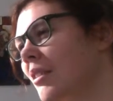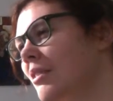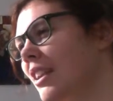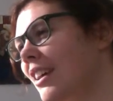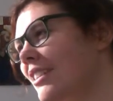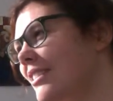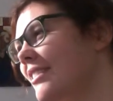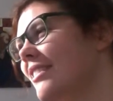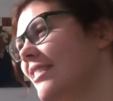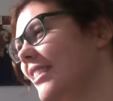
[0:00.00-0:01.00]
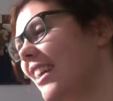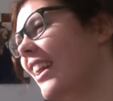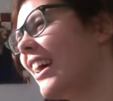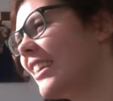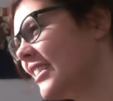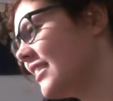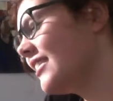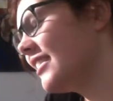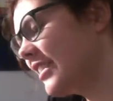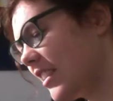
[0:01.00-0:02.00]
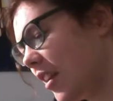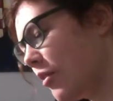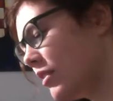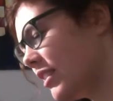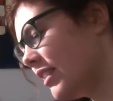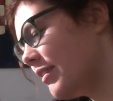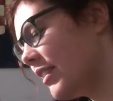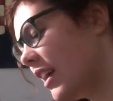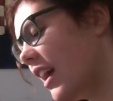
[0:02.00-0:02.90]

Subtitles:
I'm just like, I like old stuff.